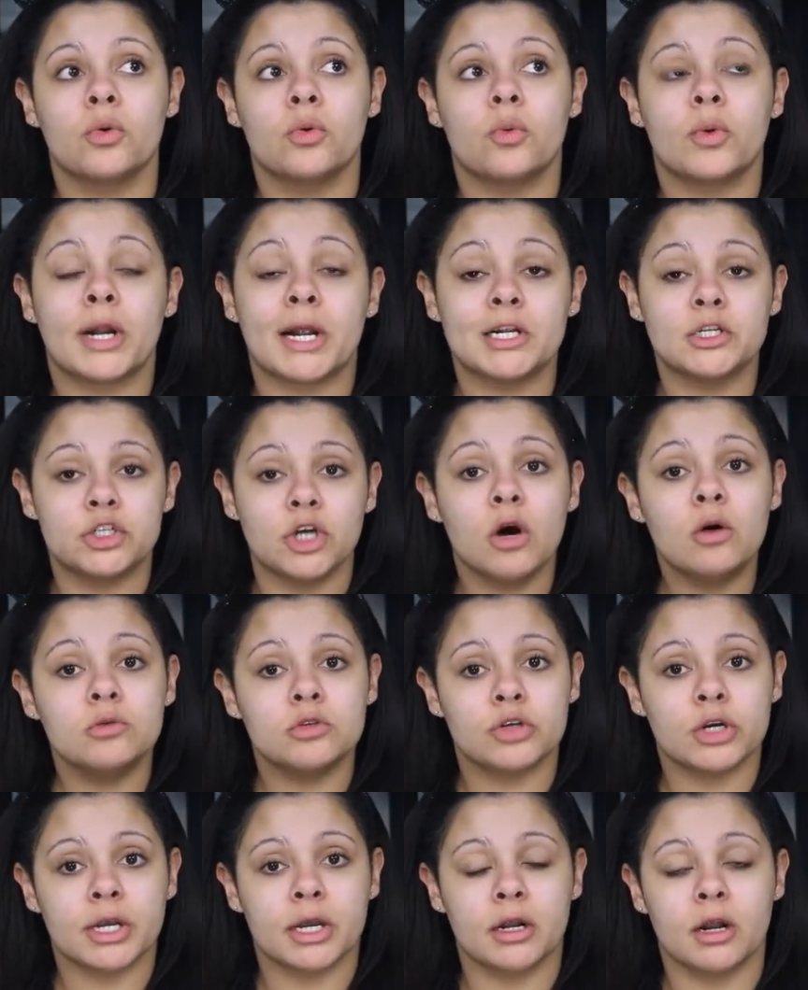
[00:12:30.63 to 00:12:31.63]
When I don't
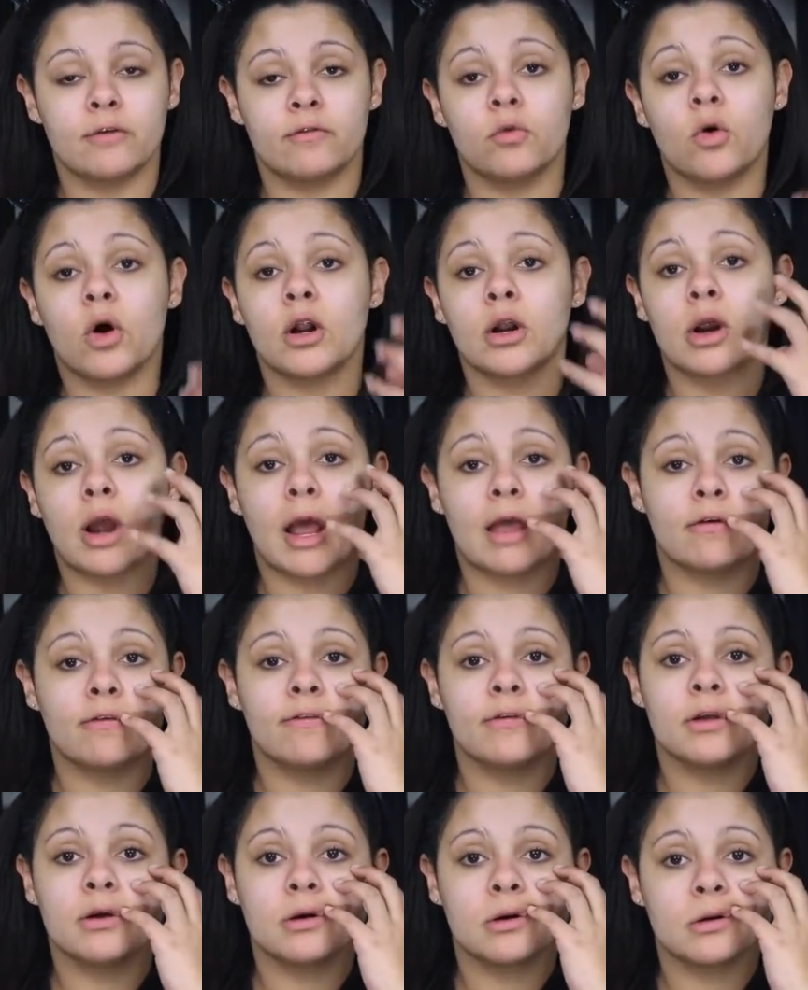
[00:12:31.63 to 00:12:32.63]
drink enough water, I
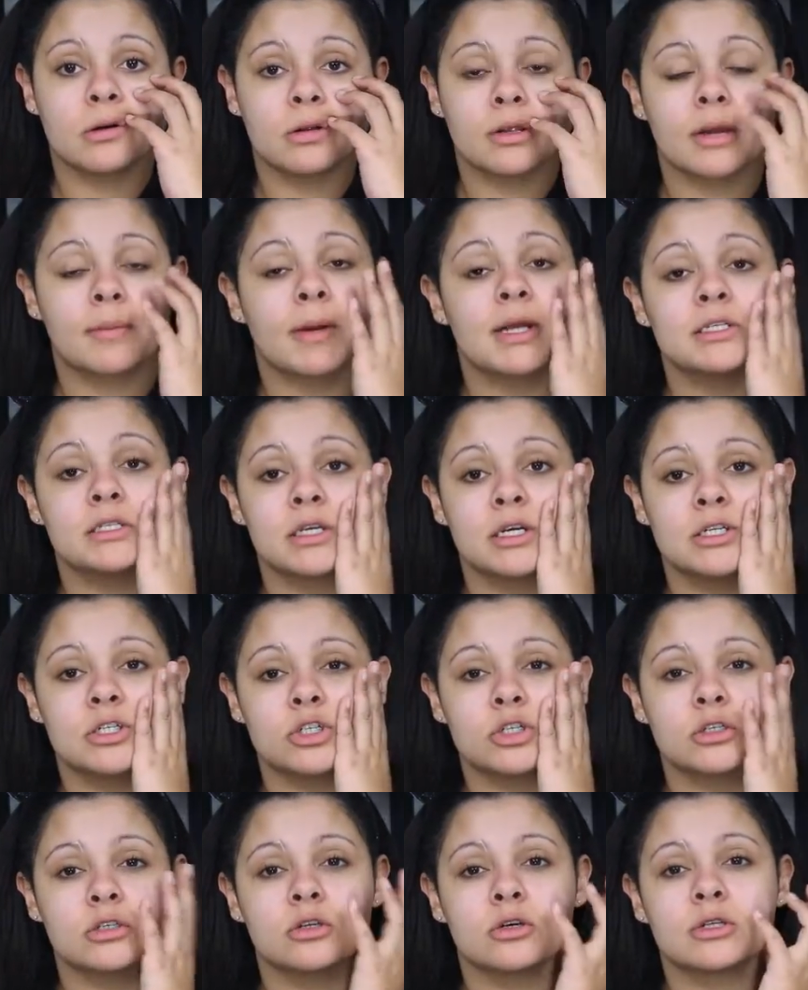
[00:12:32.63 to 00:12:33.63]
feel like my skin
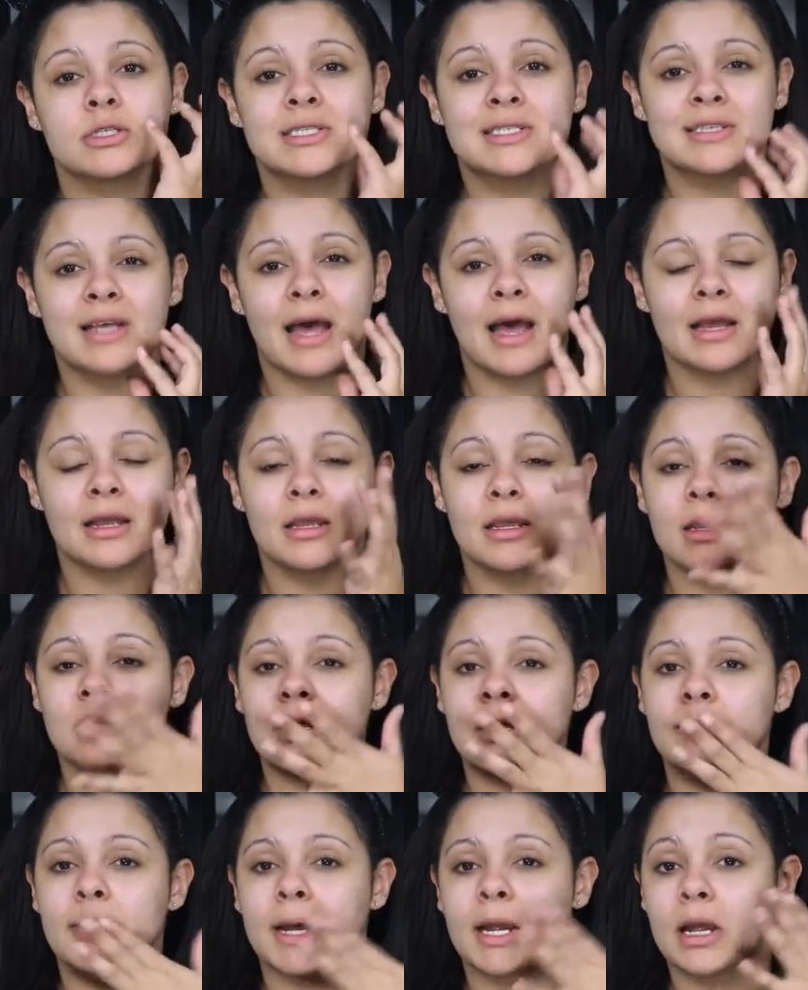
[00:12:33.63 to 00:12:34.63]
just looks
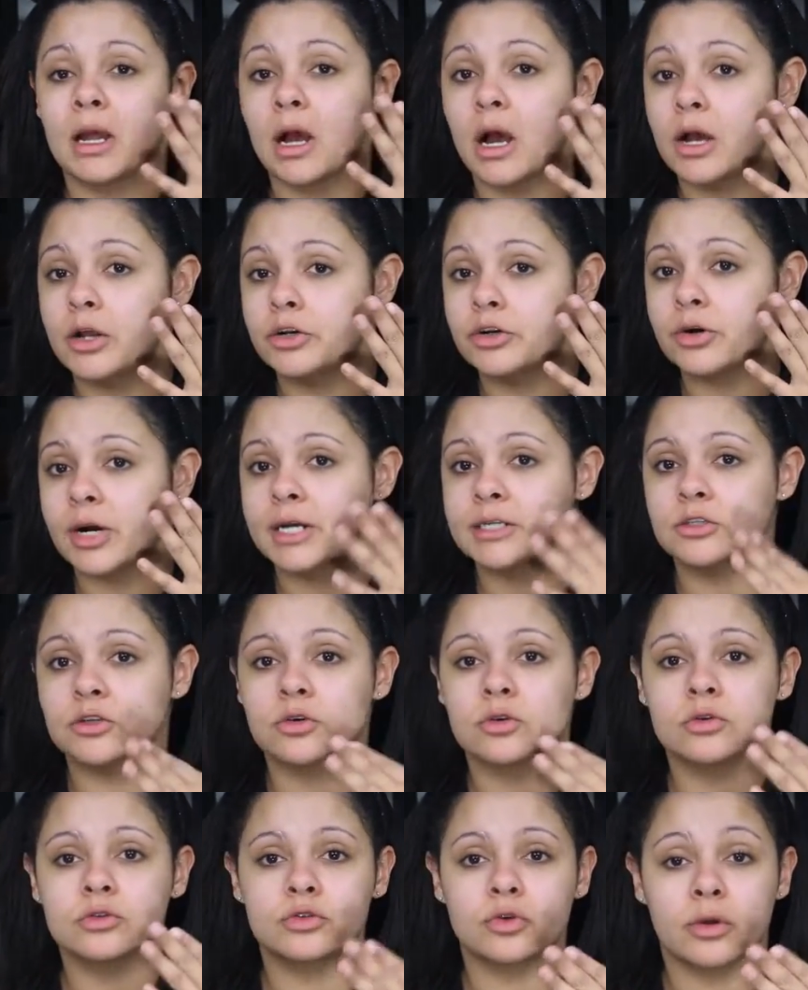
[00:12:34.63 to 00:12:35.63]
saggy, my under eye
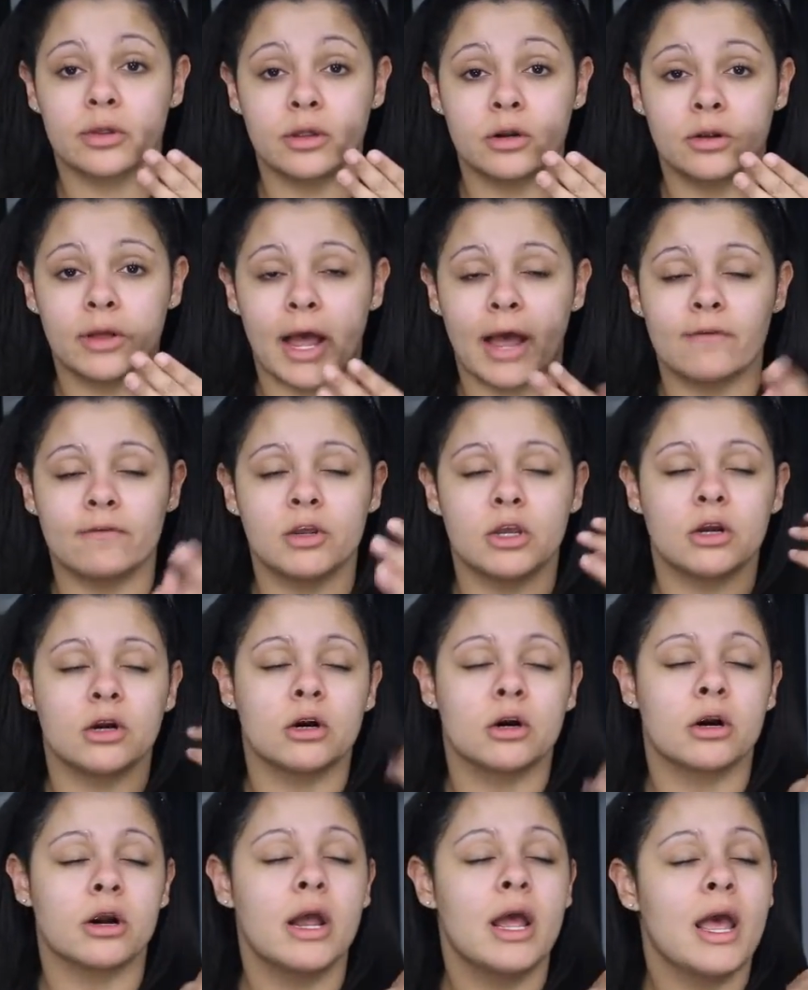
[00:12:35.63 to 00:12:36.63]
circles are a little
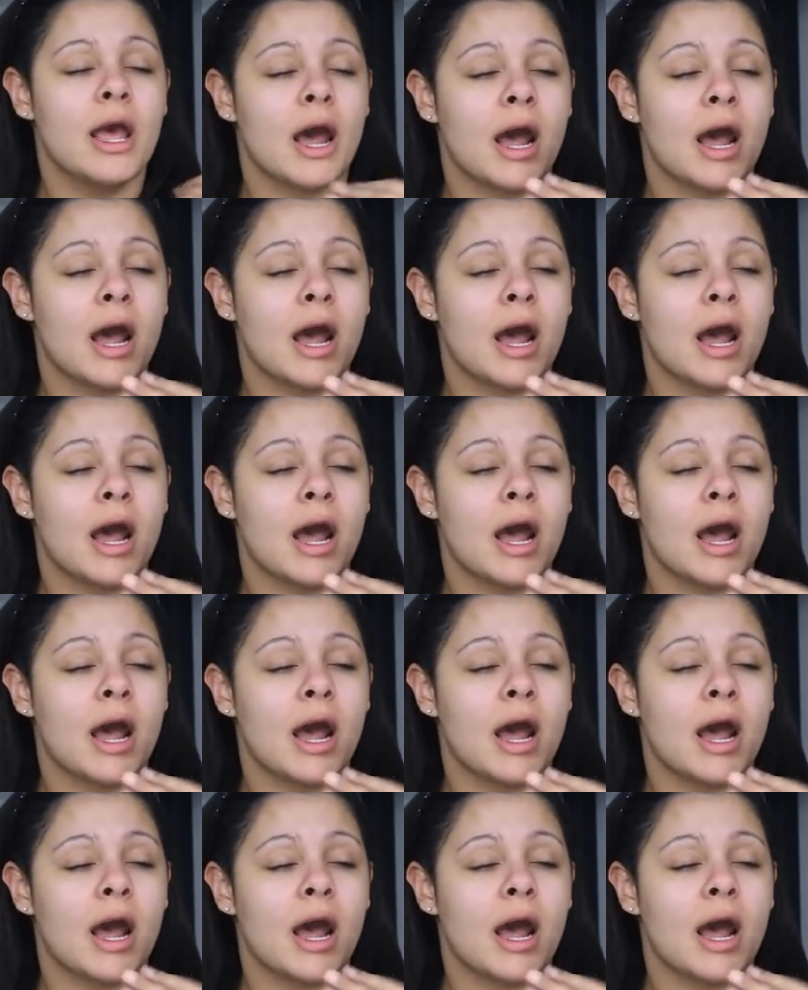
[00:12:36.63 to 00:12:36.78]
heavier,